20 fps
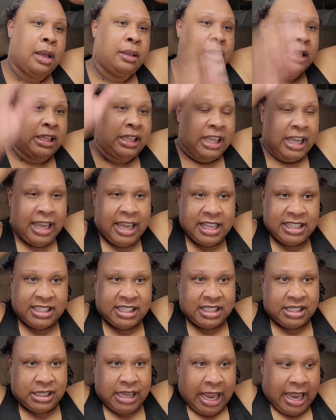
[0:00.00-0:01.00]
The kids
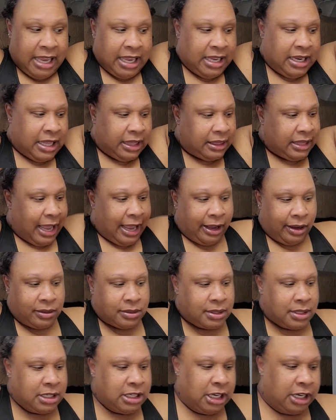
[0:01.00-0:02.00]
is taking
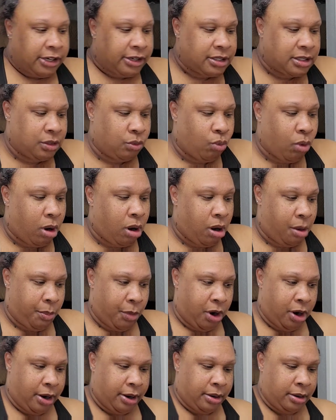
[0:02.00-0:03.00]
1,000 years in
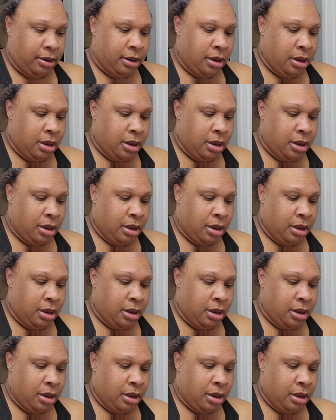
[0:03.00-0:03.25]
Walmart,